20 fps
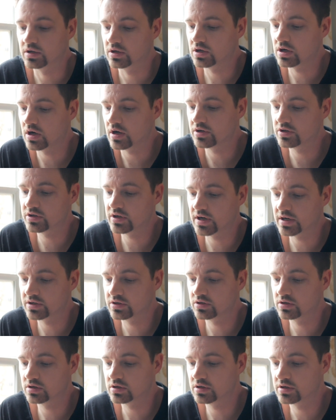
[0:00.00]

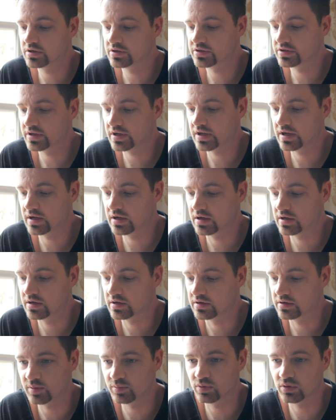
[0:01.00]
contractors
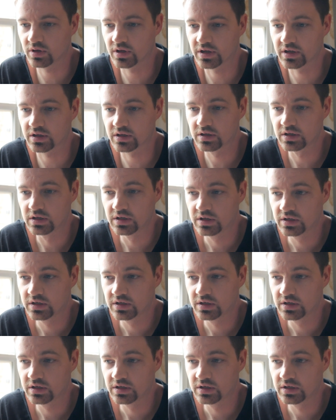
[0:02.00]
and people like